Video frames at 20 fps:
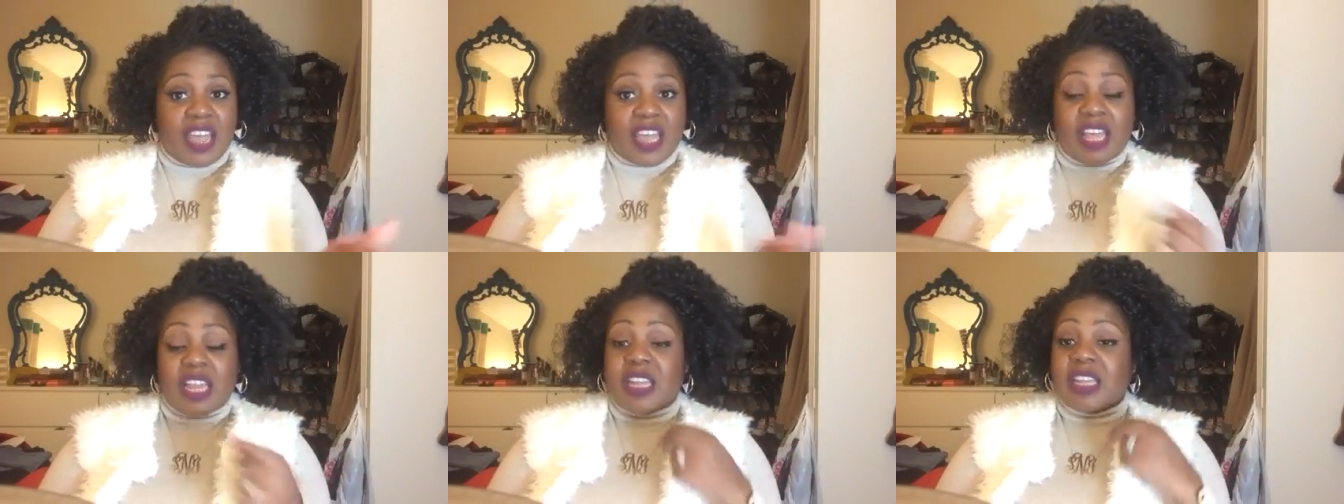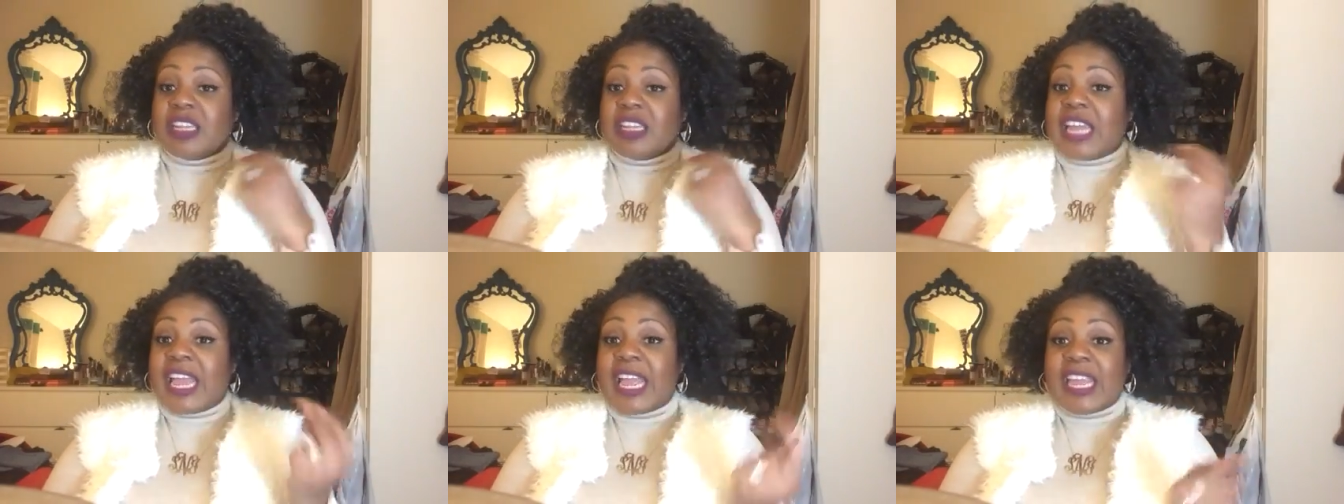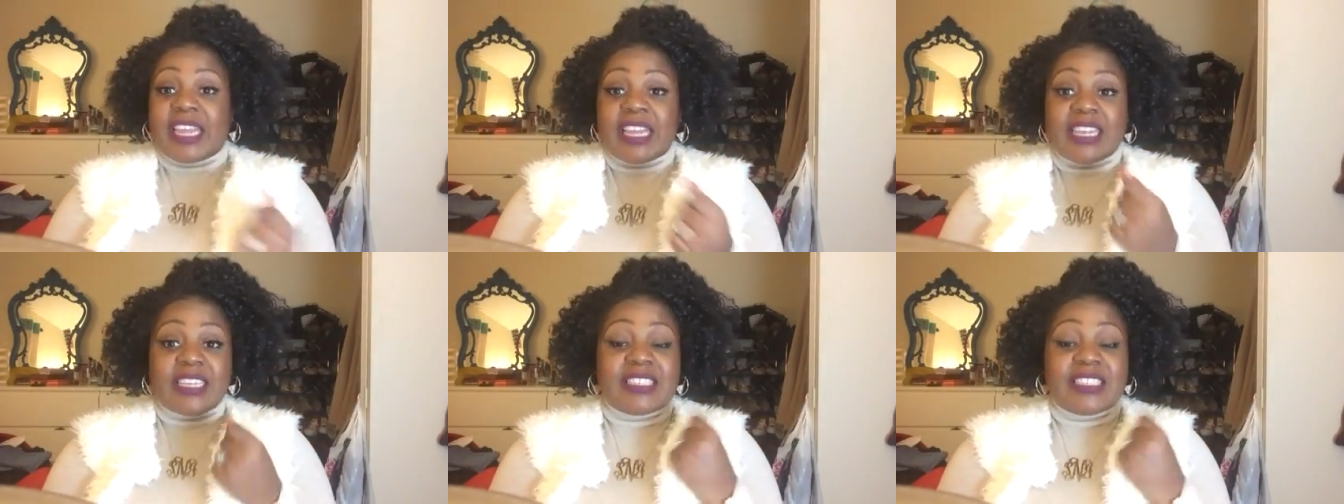like
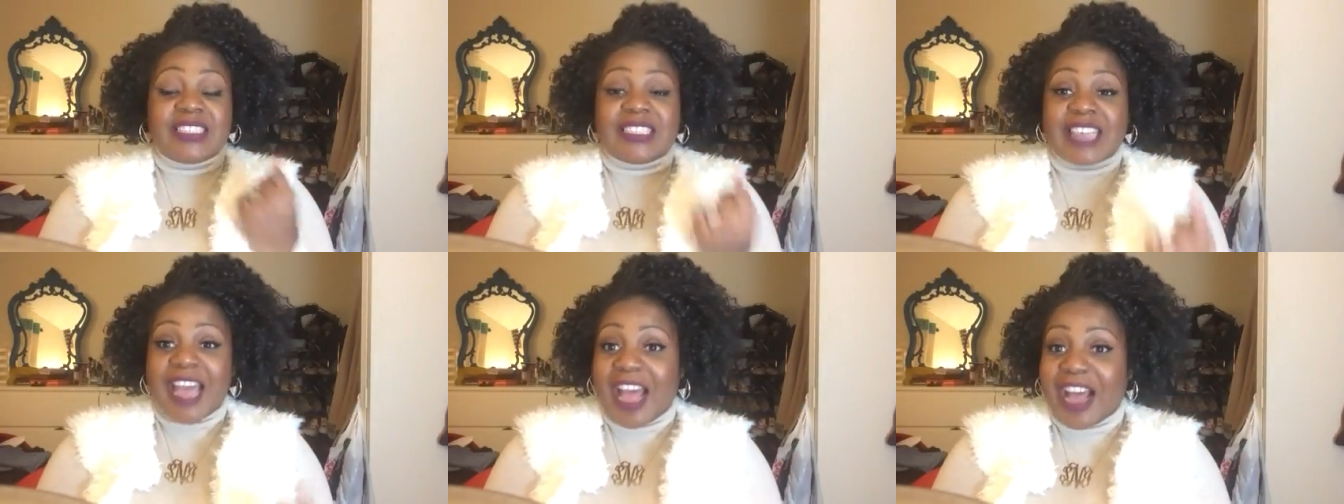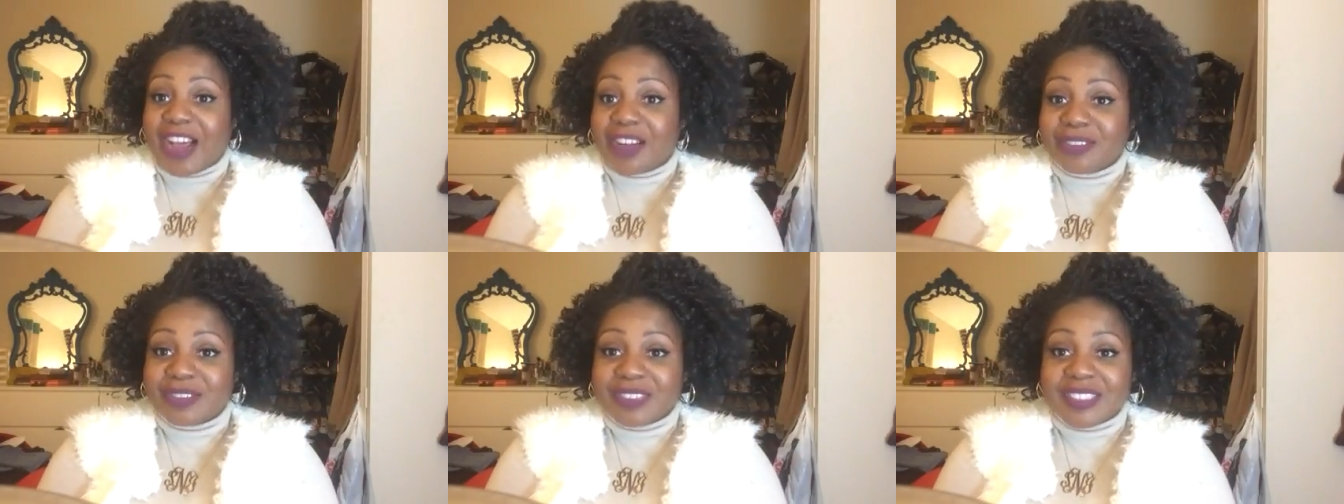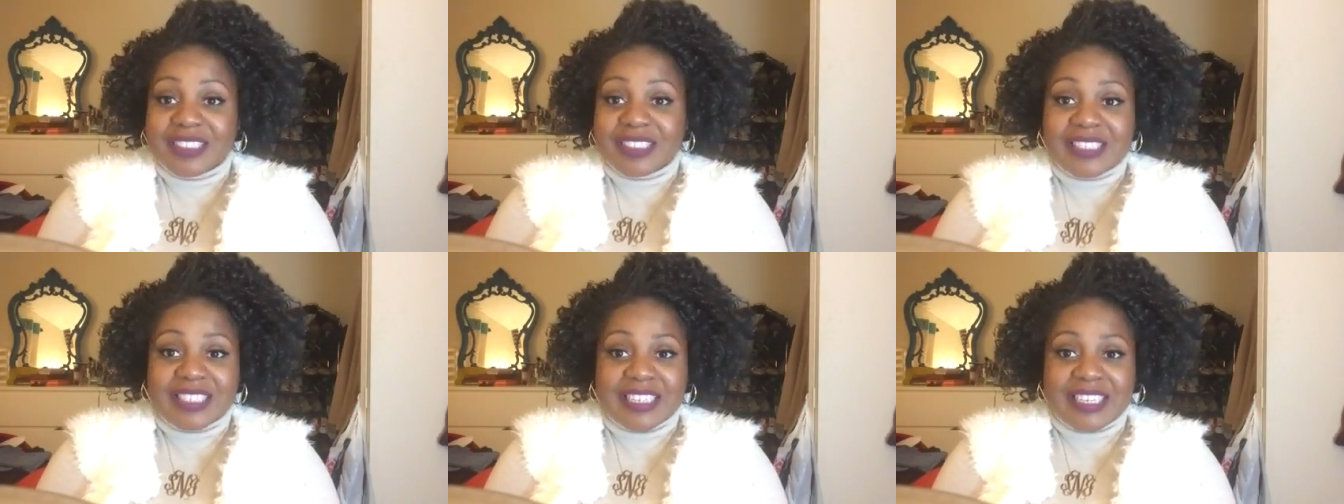laying
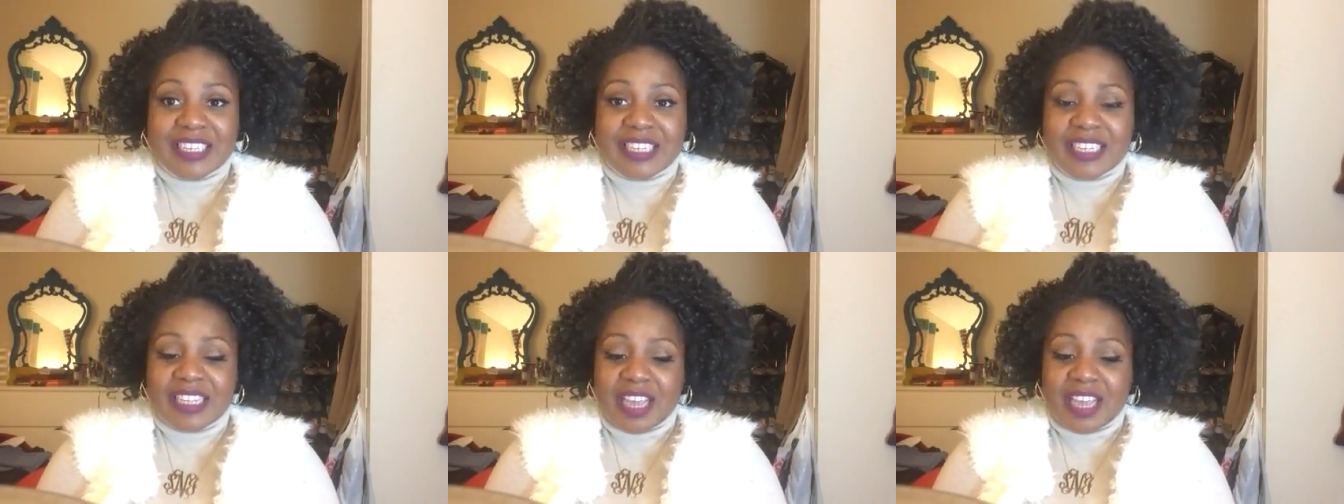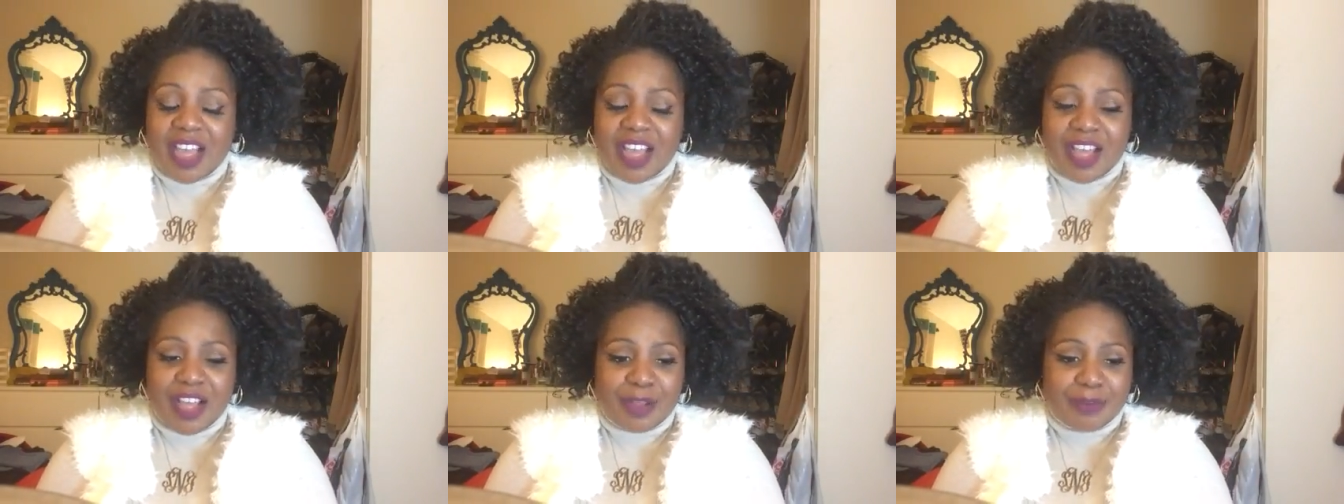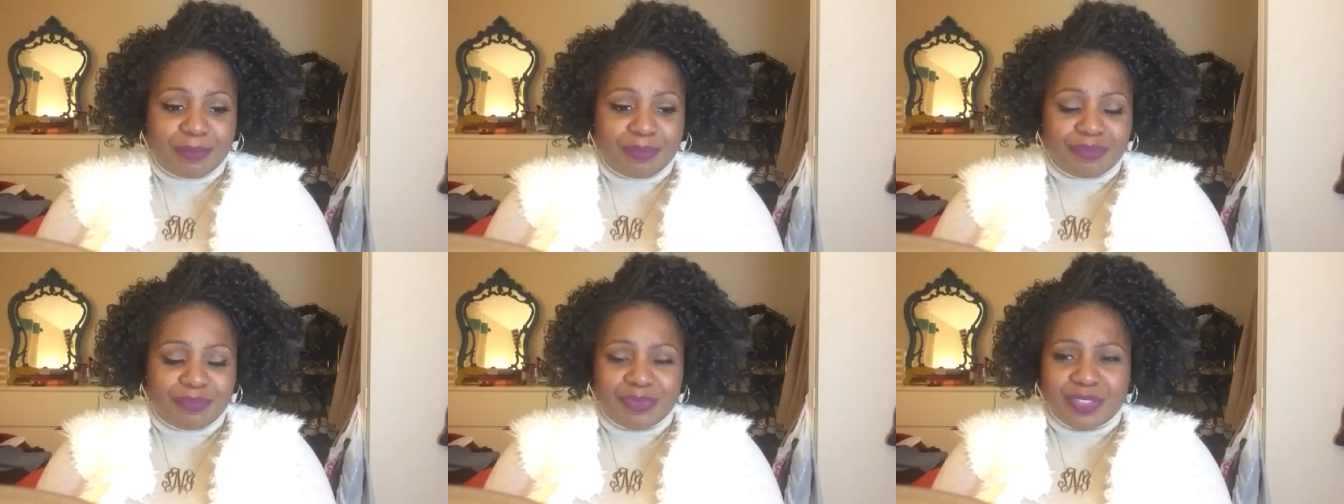down the
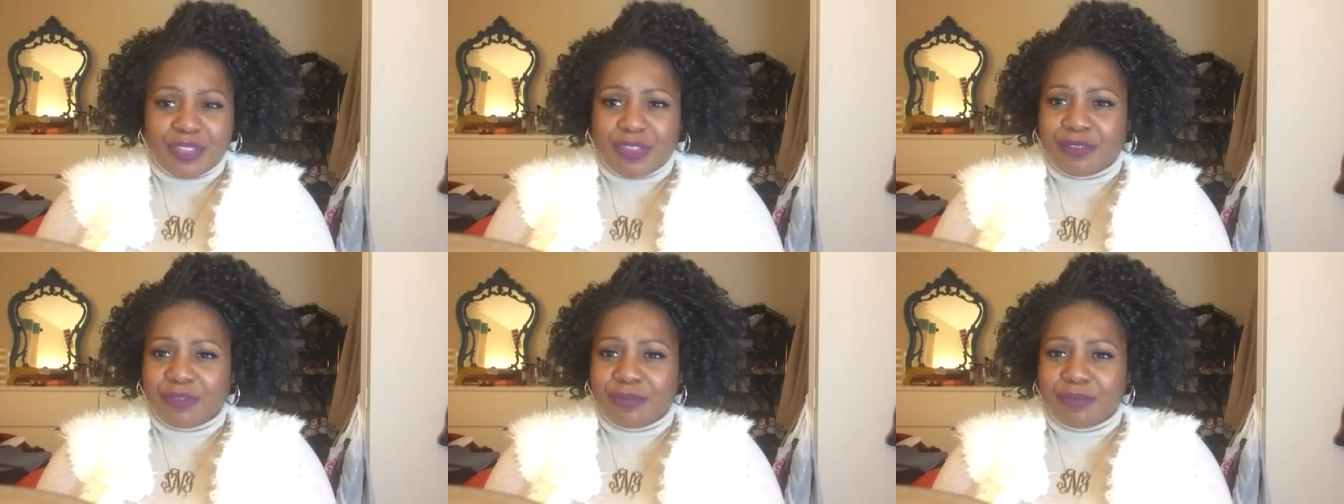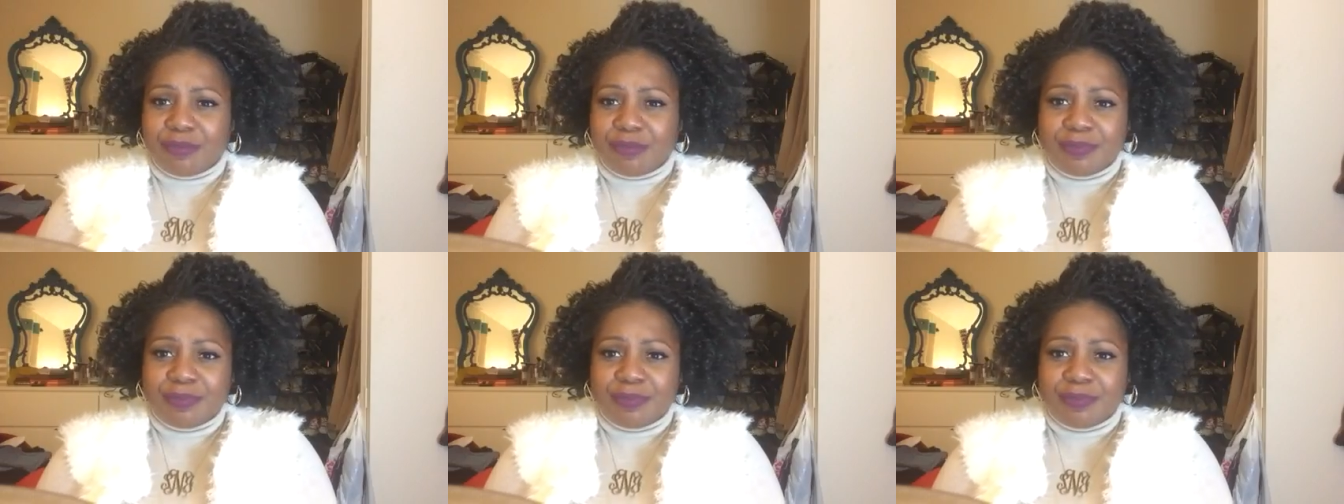um the